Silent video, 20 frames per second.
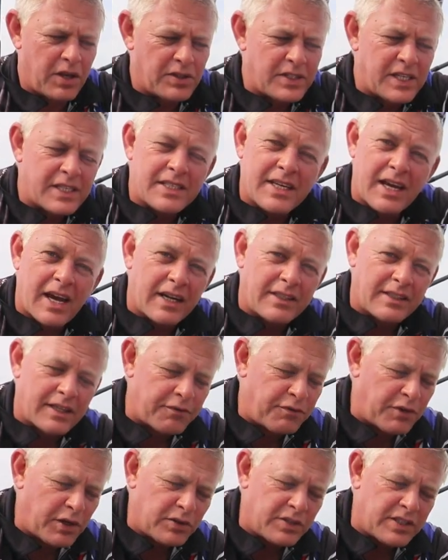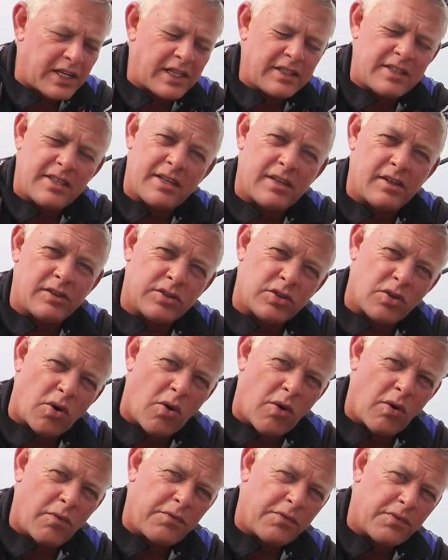you just cut a few tentacles
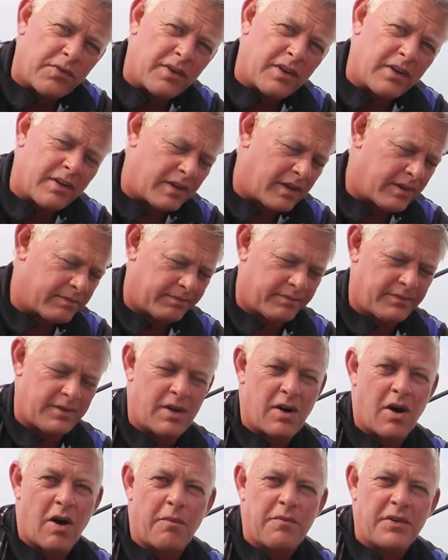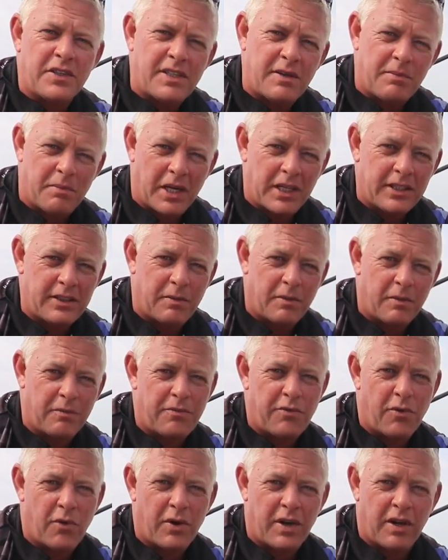off, you know, obviously maximum
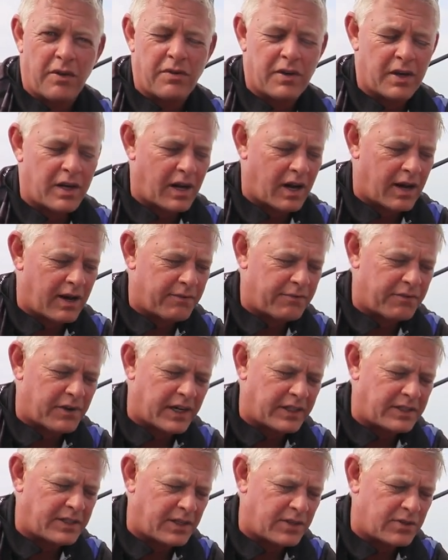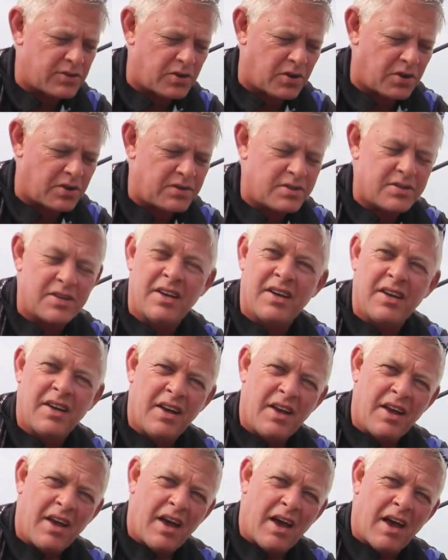four, give the guy a fighting chance
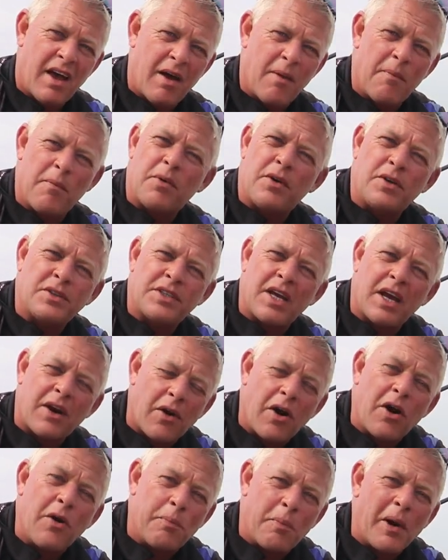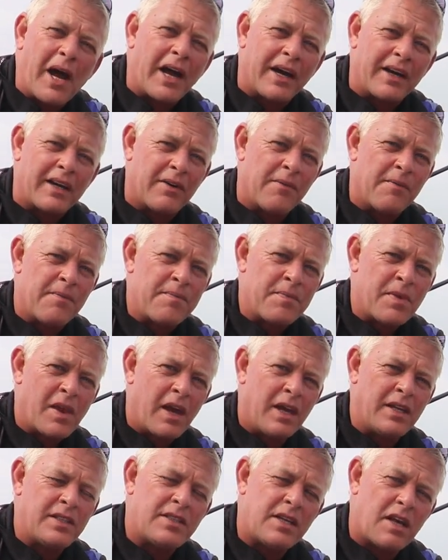because um, they grow back.
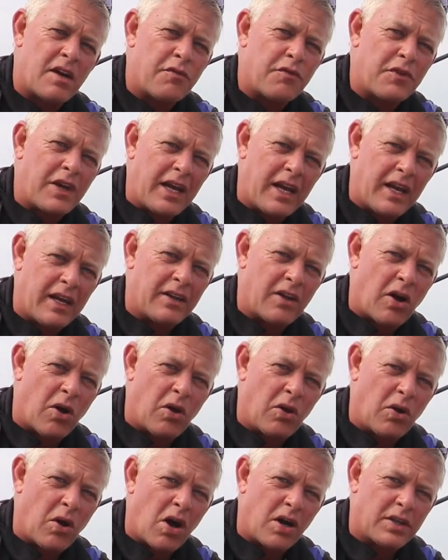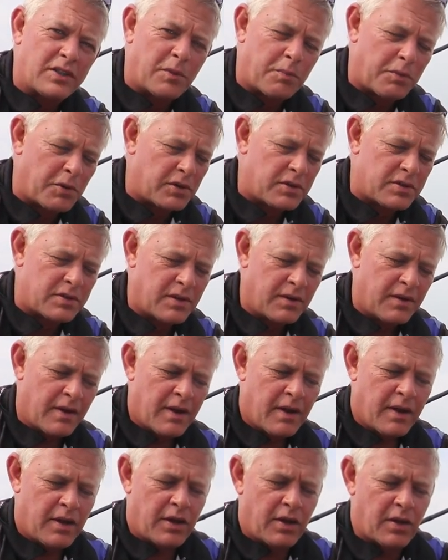Instead of killing the whole octopus,
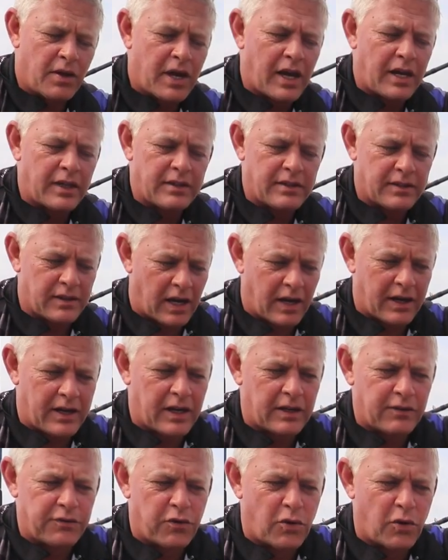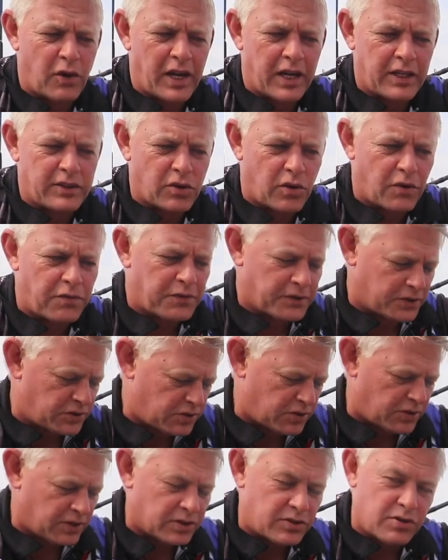you cut, I cut four legs off, it's
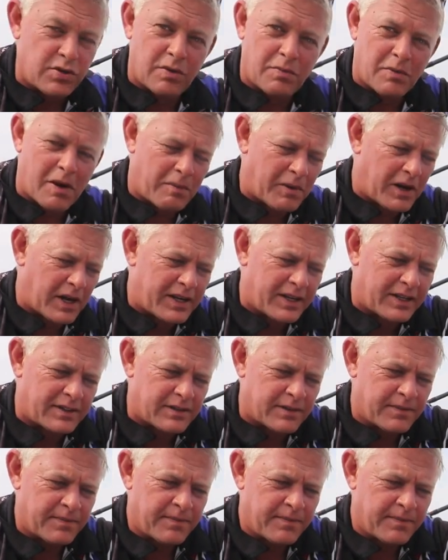two and two in my bucket